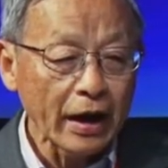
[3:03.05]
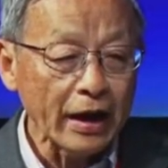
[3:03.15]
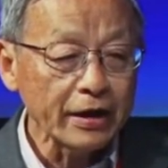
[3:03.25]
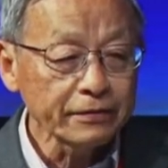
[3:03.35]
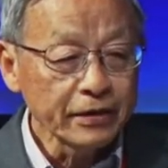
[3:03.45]

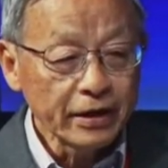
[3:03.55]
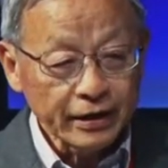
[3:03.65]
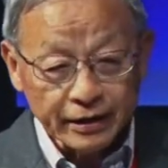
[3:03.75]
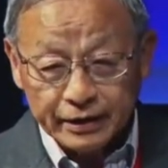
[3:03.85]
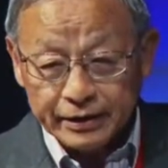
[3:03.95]
have
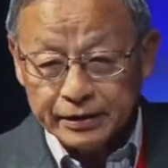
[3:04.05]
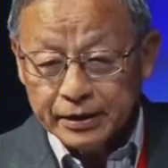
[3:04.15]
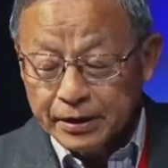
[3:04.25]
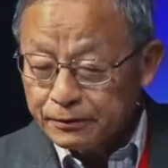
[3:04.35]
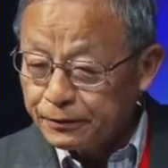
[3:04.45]
a
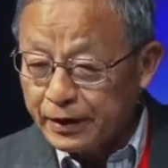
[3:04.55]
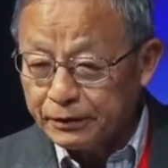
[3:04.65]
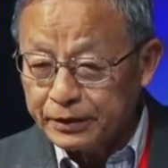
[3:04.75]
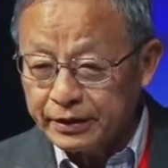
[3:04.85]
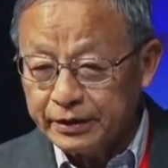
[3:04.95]

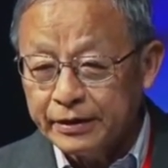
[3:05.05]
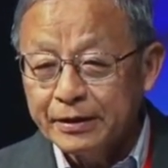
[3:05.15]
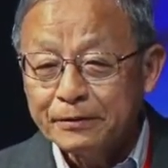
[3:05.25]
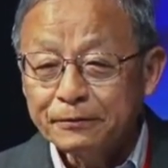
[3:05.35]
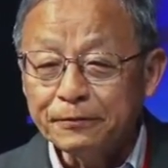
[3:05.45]

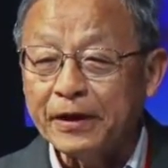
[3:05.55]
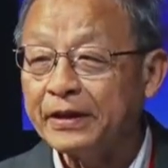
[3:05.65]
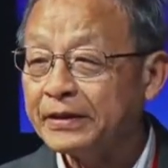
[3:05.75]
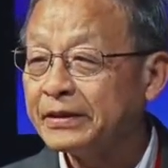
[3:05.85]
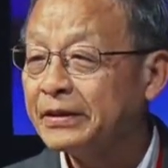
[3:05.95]
very
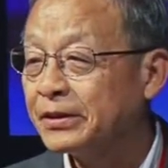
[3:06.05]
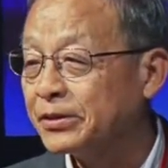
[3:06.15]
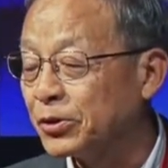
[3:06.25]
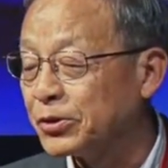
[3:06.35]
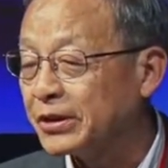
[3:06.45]
fair
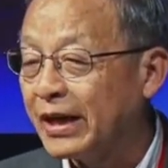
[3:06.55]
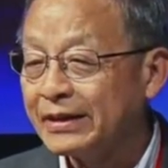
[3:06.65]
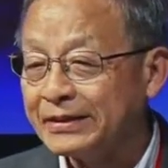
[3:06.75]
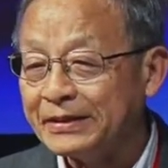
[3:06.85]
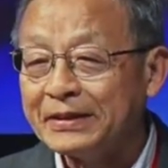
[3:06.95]

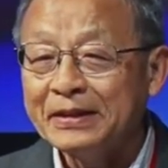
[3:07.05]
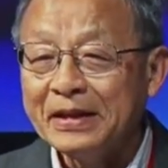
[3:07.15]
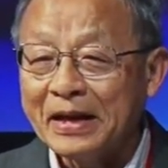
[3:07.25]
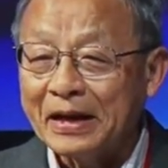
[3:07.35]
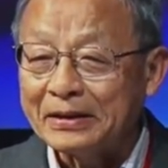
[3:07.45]
society
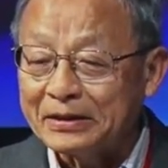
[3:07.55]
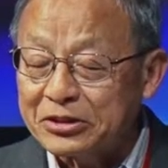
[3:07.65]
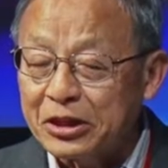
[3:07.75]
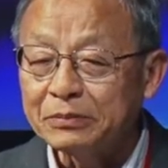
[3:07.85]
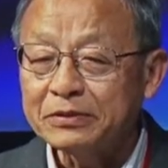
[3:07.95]
and at
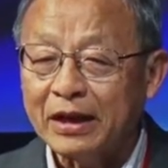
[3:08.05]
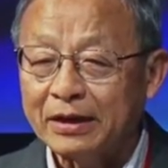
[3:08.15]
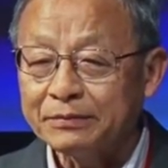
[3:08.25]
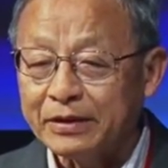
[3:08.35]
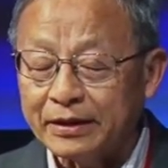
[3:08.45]
the same
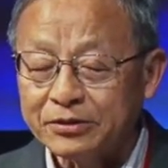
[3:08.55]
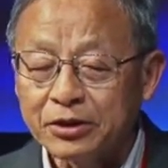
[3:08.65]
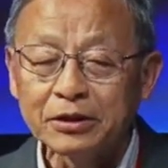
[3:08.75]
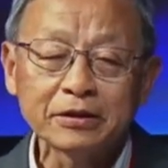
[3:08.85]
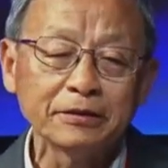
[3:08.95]
time that
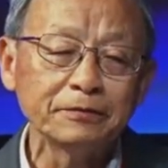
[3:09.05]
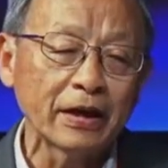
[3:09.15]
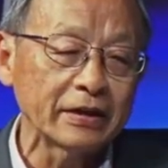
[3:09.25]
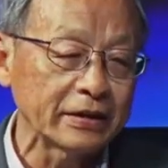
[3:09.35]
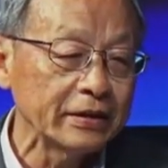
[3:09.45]
Silicon
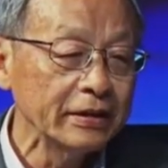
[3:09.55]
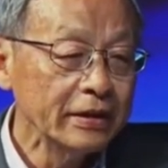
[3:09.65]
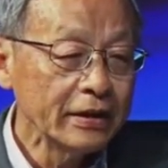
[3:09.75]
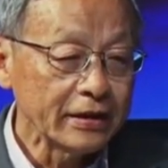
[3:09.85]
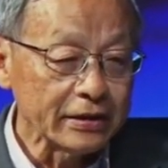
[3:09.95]
Valley
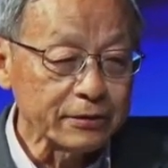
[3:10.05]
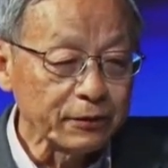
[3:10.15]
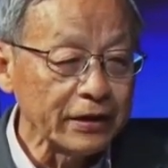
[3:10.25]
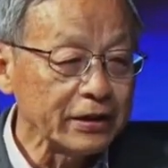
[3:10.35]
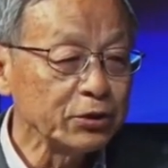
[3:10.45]
is
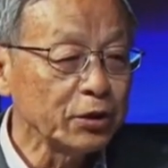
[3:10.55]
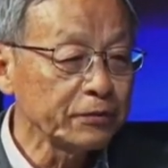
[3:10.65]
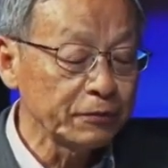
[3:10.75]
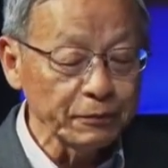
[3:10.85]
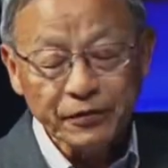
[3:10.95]
very
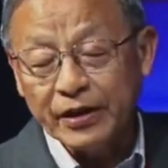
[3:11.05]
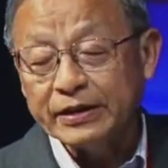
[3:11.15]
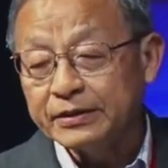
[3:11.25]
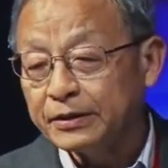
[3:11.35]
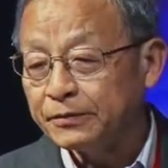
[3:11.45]

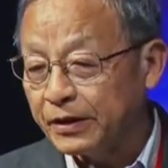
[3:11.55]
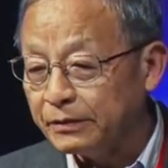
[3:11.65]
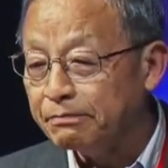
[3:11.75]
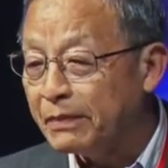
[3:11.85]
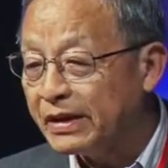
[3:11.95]
innovative
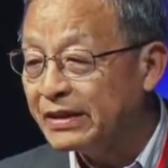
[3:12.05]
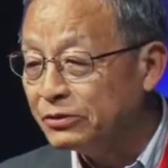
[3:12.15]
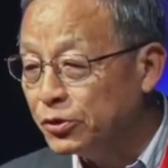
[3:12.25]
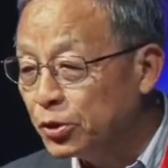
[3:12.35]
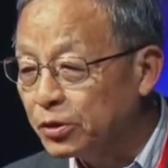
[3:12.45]
in many
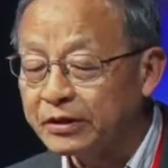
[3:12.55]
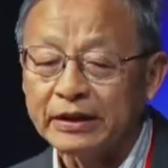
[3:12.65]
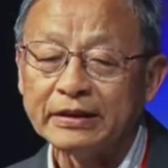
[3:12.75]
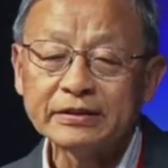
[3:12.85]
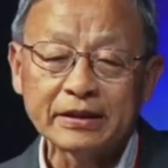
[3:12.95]
new
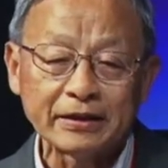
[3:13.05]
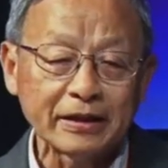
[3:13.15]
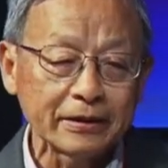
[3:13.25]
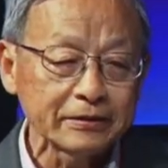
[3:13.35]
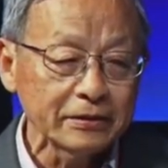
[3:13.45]
things and
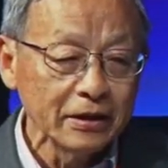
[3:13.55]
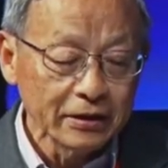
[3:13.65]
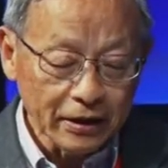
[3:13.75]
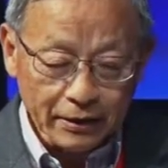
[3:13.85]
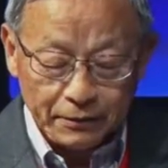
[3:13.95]
then
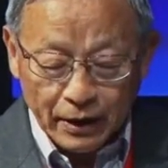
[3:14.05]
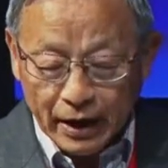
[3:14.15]
uh,